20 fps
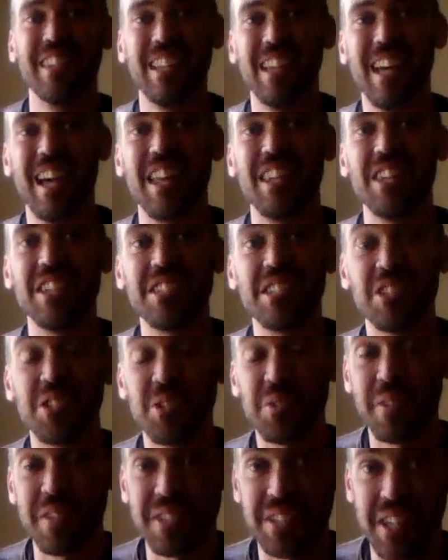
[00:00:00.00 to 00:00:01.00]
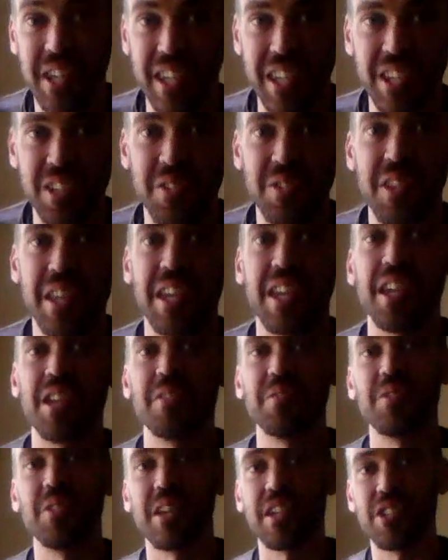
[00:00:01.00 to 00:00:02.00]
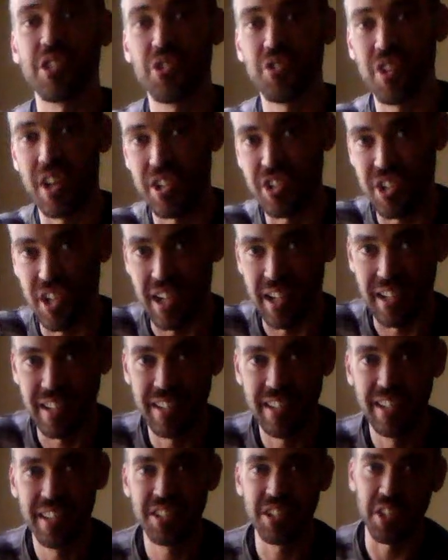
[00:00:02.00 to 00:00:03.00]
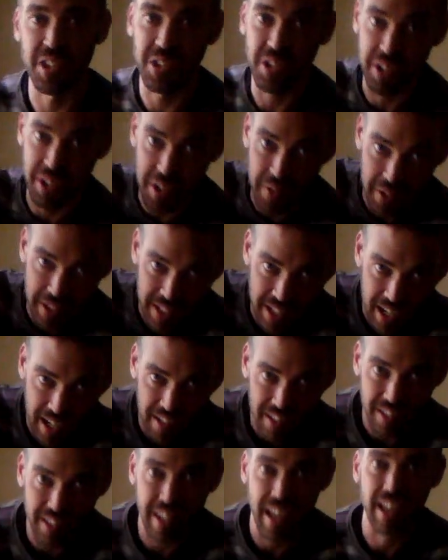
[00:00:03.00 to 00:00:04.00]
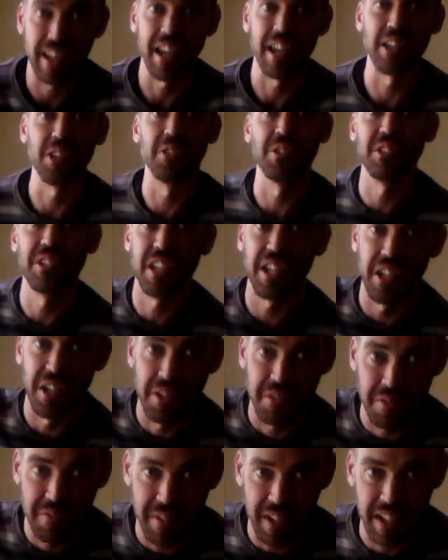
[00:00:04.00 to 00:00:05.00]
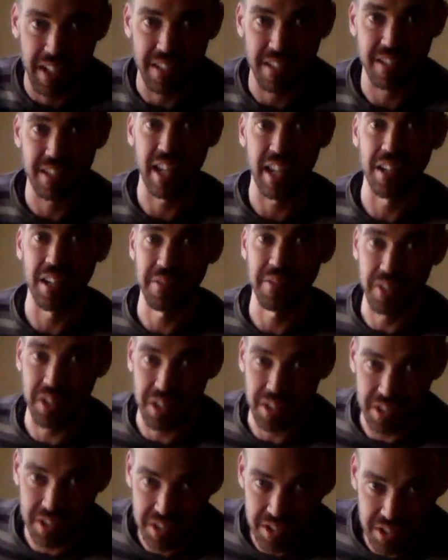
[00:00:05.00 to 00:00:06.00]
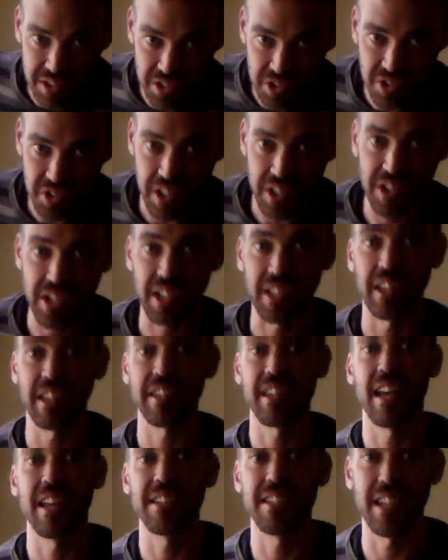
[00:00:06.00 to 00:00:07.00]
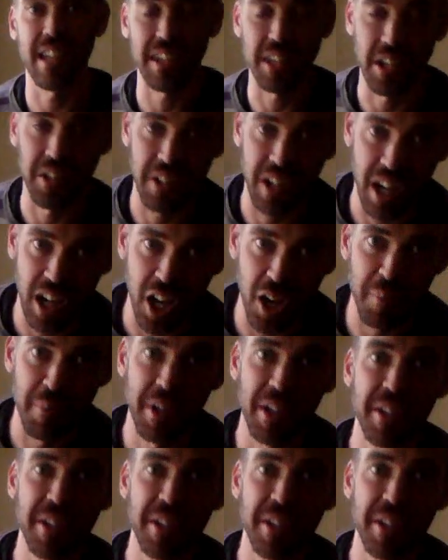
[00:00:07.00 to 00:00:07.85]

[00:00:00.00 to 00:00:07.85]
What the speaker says: And this is almost like you're thinking of like stretching. So you're sort of going down that angle. So you're going fingers down first, stretching like that down their arm.